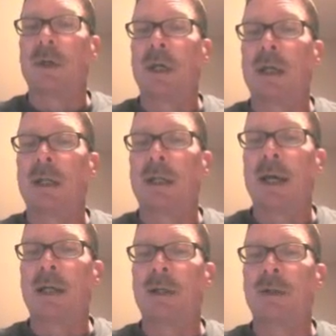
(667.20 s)
and
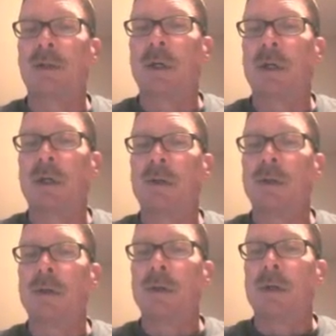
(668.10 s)
that is
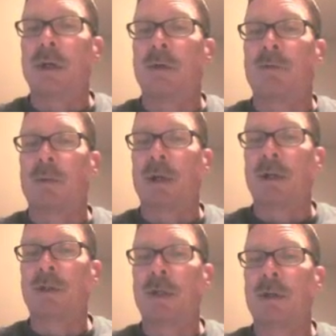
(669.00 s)

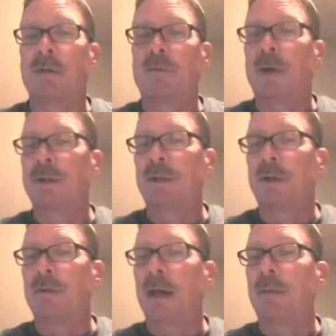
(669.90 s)
inflammation and infection
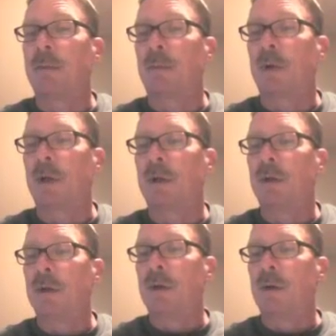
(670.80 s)
of that membrane,
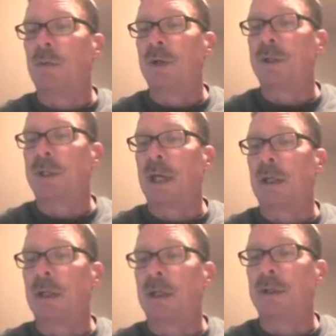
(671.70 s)
which
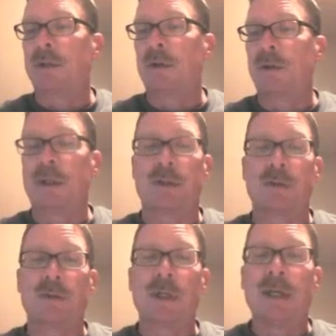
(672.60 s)
can lead to certain
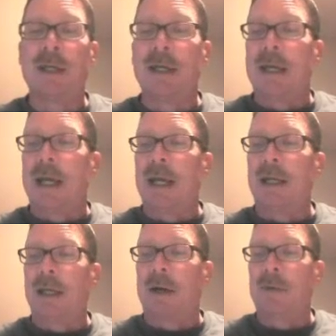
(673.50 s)
issues.
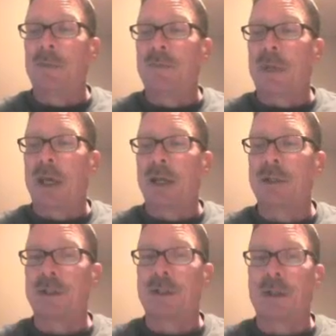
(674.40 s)
Anyhow, that's
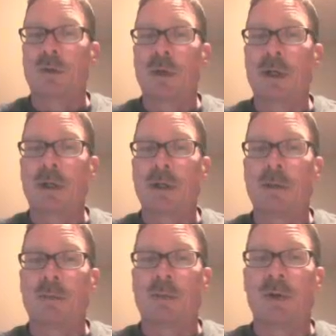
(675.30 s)
just a quick,
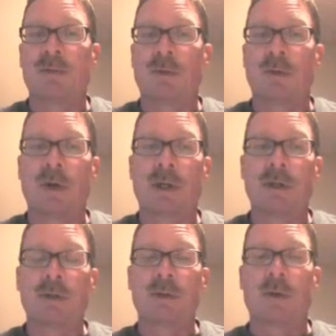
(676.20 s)
brief look
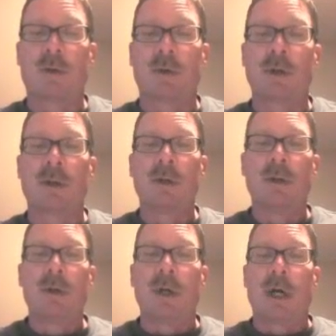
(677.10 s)
and tutorial
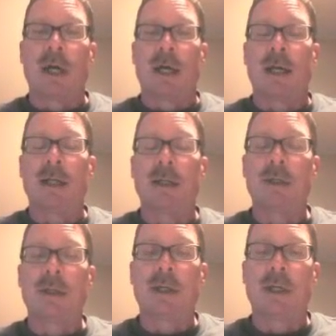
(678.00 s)
on
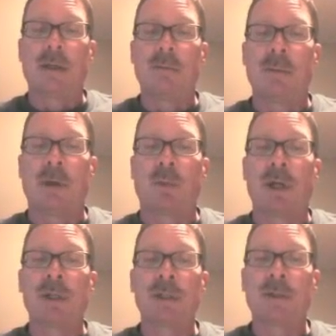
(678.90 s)

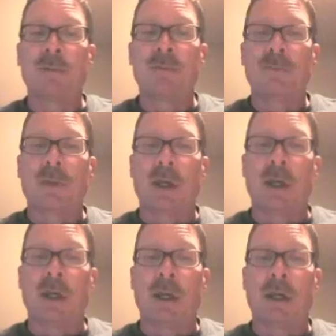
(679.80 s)
membranes
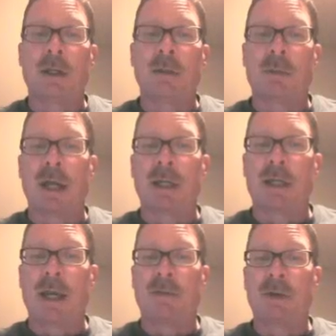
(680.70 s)
and body
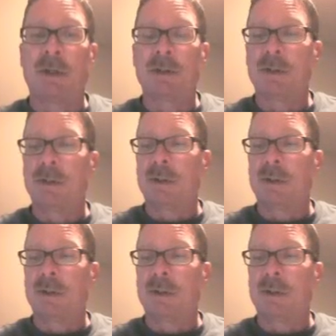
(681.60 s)
cavities.